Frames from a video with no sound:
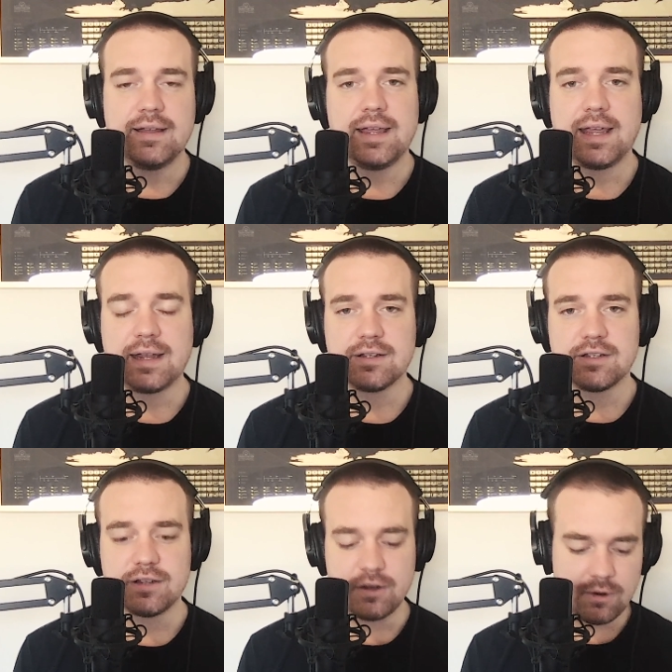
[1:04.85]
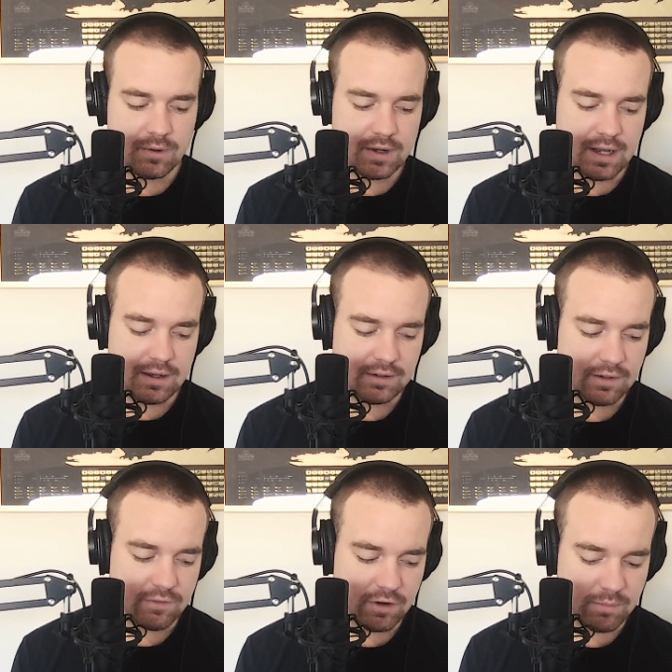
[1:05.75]
And so
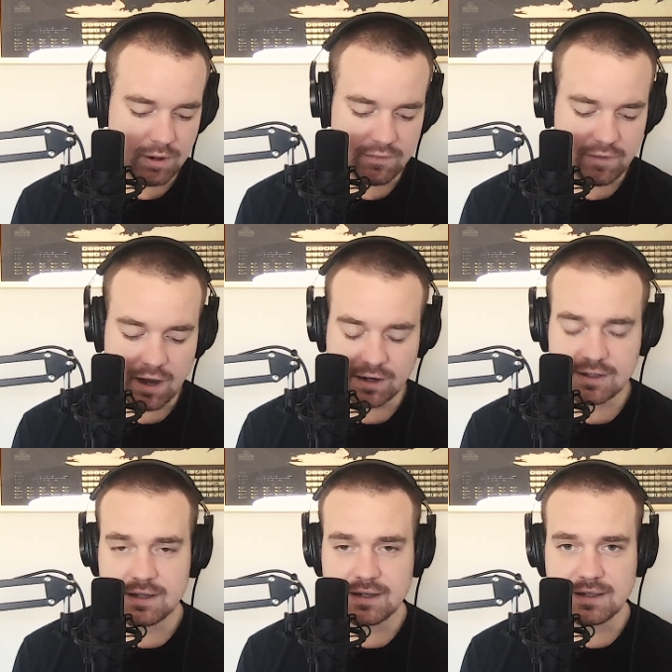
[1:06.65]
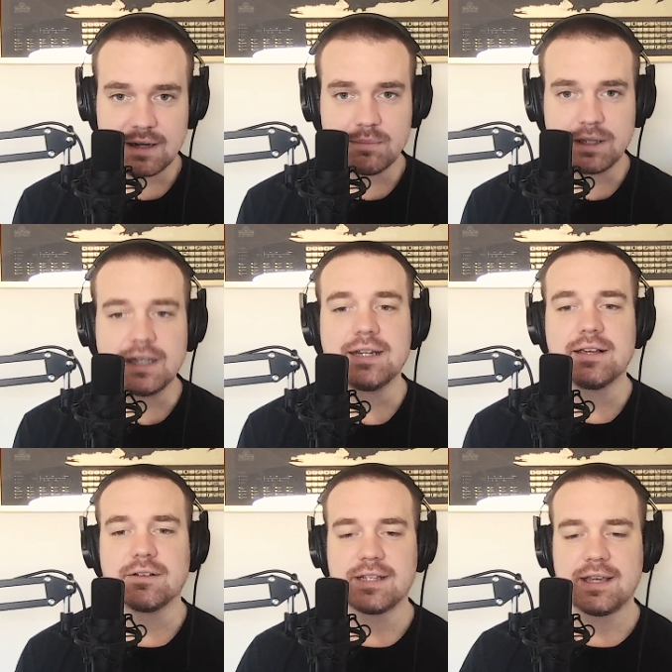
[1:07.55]
Laverne Paul Fox did plead
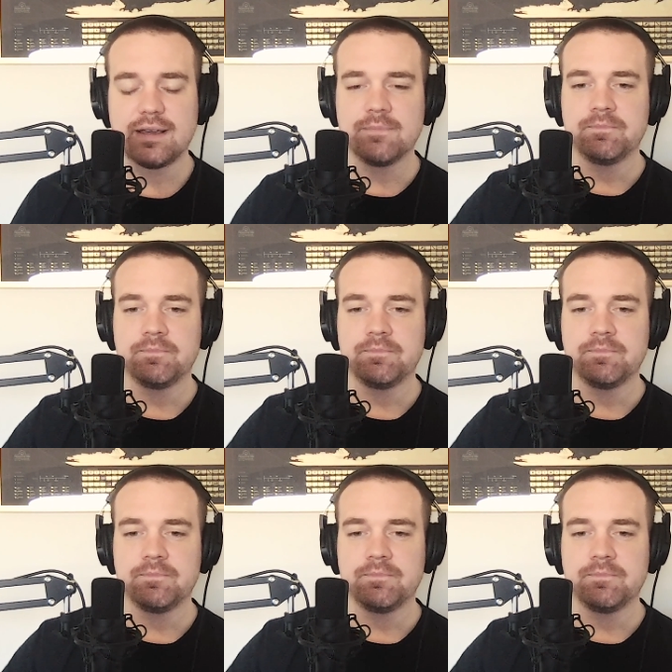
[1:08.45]
guilty.